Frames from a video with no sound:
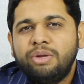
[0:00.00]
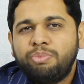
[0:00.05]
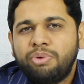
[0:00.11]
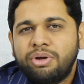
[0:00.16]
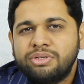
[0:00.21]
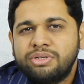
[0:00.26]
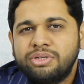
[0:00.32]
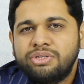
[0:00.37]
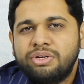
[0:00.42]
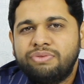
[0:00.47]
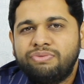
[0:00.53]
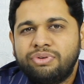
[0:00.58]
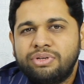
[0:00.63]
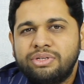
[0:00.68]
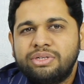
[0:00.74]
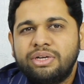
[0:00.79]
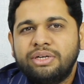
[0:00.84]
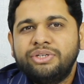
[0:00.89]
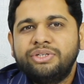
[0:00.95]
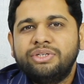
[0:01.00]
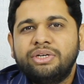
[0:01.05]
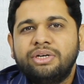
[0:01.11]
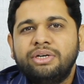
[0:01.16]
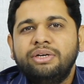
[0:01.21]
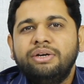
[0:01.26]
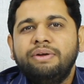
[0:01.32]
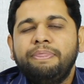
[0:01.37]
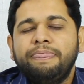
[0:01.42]
the process of
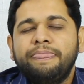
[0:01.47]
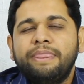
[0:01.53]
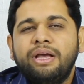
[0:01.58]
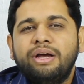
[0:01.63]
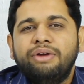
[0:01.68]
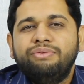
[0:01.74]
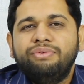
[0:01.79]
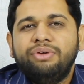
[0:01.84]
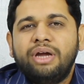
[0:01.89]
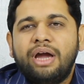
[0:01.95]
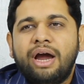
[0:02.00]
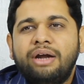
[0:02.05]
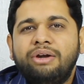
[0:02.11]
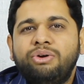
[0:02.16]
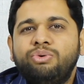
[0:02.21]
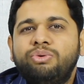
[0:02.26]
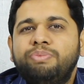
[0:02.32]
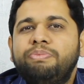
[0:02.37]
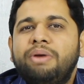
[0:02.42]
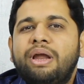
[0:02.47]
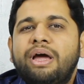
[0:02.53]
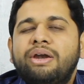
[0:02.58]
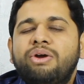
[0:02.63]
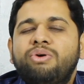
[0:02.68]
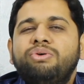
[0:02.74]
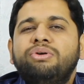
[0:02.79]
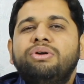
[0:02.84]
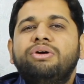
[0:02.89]
resection, we had to
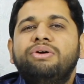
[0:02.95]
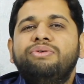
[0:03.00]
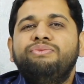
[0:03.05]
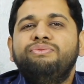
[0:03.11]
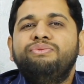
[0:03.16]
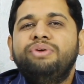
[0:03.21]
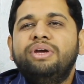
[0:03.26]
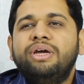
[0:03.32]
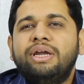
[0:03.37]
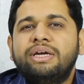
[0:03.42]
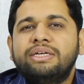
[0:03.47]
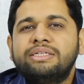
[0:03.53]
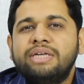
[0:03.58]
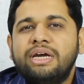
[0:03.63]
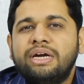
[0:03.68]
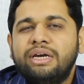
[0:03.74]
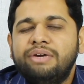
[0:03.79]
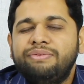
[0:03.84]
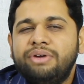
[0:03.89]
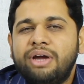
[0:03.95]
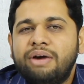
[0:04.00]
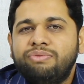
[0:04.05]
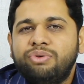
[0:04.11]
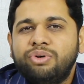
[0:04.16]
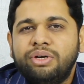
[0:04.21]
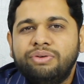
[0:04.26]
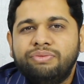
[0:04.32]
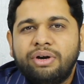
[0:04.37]
plan out where exactly we
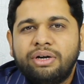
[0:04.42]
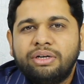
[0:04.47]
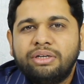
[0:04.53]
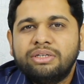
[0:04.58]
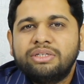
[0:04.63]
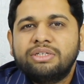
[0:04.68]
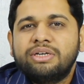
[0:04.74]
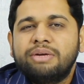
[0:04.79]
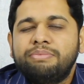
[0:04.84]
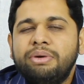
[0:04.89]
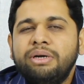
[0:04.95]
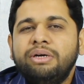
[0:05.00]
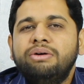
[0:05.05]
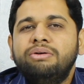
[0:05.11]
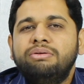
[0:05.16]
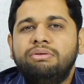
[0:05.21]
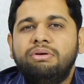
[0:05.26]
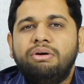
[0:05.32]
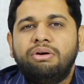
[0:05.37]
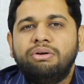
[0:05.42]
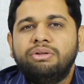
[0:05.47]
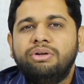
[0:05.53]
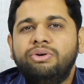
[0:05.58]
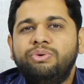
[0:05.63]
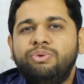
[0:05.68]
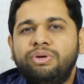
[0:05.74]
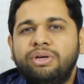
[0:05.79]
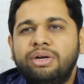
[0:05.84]
have to divide the stomach or the
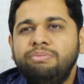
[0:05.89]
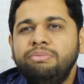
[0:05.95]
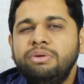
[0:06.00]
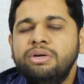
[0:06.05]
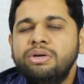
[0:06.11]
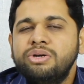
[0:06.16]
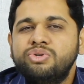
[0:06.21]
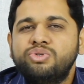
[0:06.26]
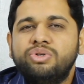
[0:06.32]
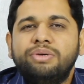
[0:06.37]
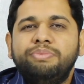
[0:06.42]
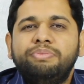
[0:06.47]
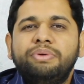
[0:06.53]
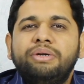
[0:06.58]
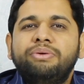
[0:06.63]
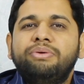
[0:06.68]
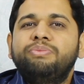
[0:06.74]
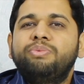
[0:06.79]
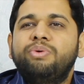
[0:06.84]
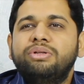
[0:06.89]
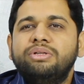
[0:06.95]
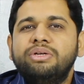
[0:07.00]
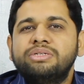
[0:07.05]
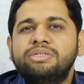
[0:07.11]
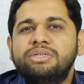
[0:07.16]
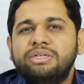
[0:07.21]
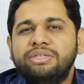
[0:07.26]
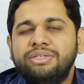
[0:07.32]
duodenum. So depending upon
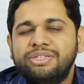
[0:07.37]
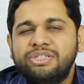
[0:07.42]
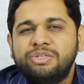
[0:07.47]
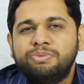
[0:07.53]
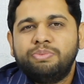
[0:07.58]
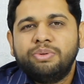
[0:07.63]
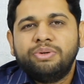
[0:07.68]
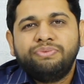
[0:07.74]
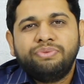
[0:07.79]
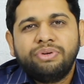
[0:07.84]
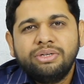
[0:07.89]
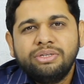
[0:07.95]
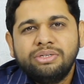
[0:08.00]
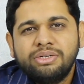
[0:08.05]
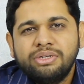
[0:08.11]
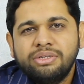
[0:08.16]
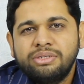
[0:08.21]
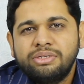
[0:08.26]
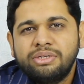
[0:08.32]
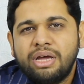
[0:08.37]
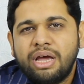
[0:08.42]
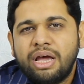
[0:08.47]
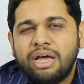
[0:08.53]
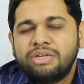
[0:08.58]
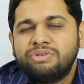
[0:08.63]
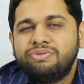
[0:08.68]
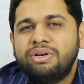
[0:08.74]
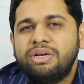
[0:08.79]
the surgeon's preferences
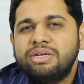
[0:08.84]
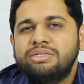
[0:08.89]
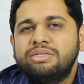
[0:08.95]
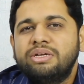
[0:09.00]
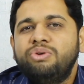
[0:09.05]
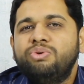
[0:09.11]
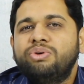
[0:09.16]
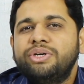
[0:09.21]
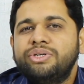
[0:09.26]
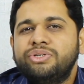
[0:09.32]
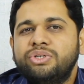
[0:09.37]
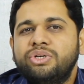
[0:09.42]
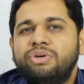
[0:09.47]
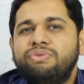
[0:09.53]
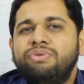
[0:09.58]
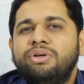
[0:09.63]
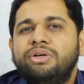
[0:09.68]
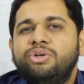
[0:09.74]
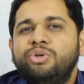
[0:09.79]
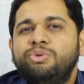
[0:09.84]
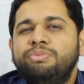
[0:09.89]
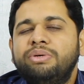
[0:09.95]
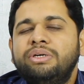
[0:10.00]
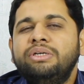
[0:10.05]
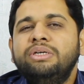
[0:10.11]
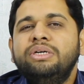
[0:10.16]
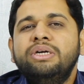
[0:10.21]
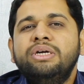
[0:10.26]
as well as the location of the
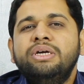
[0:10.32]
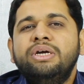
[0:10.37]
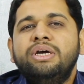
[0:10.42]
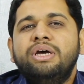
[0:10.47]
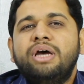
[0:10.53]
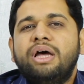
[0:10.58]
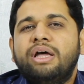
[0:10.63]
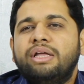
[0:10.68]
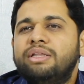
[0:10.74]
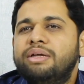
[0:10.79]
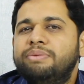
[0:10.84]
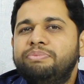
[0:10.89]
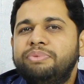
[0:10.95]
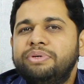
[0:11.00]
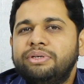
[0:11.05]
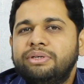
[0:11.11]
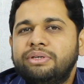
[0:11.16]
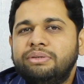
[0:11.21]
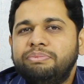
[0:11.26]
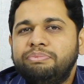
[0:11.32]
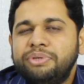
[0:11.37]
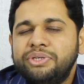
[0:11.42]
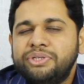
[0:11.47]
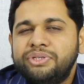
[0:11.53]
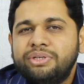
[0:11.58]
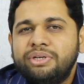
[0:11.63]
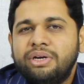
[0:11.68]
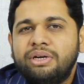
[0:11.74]
tumor, the
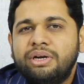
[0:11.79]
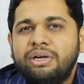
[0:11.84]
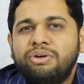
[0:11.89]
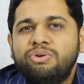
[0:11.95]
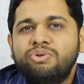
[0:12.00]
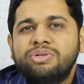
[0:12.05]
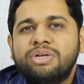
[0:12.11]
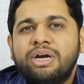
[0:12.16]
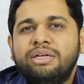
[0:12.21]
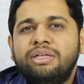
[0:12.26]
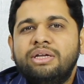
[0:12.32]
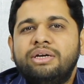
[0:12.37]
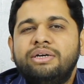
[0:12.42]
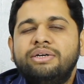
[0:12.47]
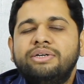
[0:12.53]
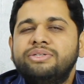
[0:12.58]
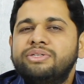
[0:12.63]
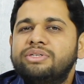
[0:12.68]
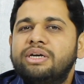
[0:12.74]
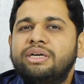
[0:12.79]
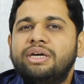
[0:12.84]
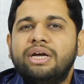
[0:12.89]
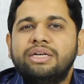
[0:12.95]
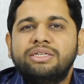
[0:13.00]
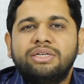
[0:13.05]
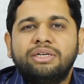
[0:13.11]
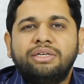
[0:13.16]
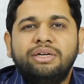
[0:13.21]
patient undergoes either a distal
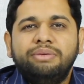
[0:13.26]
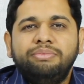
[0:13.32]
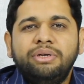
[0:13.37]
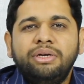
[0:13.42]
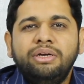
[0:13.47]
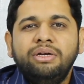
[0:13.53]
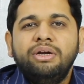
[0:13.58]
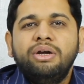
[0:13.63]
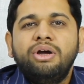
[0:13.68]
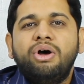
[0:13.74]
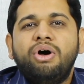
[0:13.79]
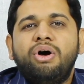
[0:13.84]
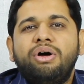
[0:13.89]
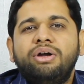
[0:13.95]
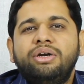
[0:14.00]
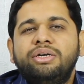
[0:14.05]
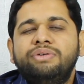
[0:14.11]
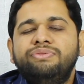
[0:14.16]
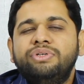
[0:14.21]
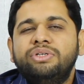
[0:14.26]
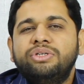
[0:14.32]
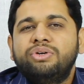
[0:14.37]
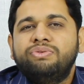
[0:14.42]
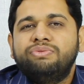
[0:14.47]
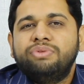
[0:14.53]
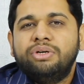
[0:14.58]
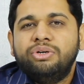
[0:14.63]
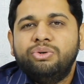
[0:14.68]
gastrectomy or division
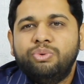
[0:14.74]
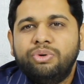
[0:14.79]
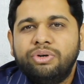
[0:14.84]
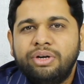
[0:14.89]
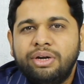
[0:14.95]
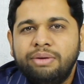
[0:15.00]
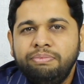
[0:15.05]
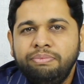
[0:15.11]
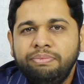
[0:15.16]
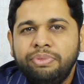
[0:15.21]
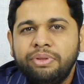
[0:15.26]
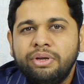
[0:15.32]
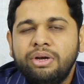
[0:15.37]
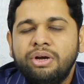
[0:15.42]
of the duodenum,